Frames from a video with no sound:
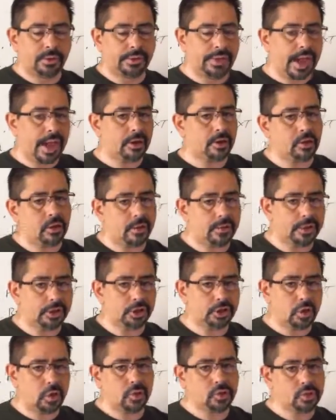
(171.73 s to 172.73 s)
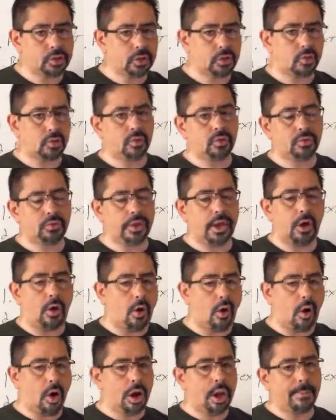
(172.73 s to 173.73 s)
That clearly shows Google
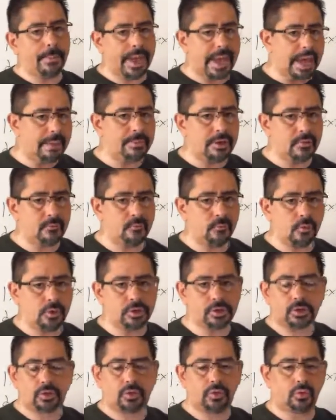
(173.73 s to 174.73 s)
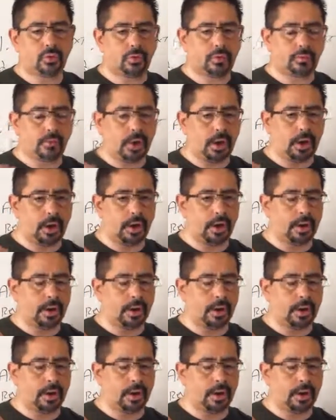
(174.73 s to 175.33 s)
that all I'm aiming for is to